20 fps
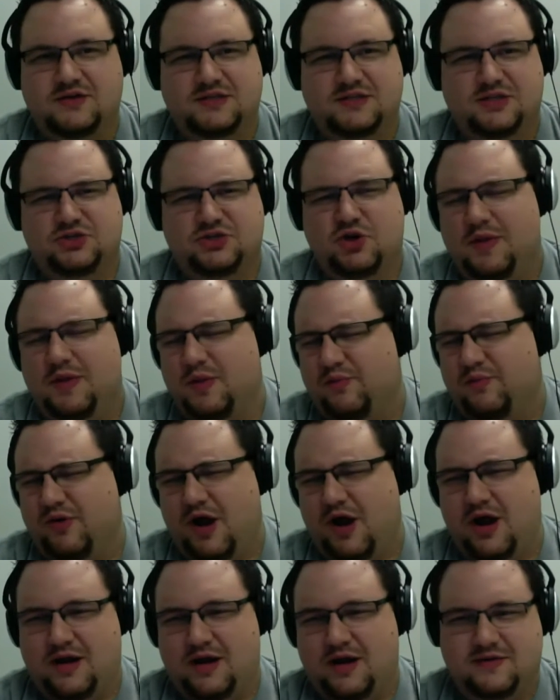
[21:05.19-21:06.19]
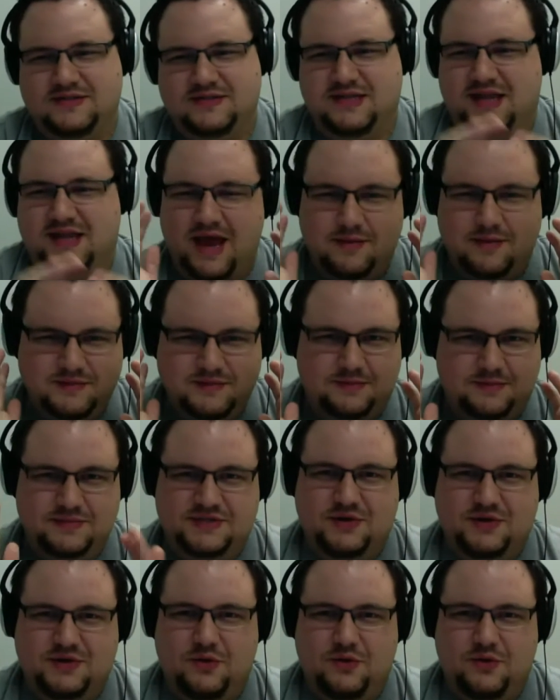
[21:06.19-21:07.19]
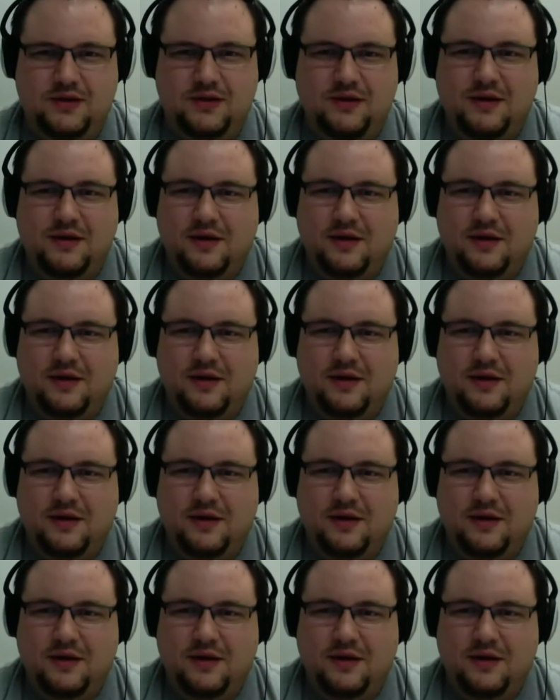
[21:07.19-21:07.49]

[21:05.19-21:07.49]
They showed me the product. I was like, yeah, I'm sold.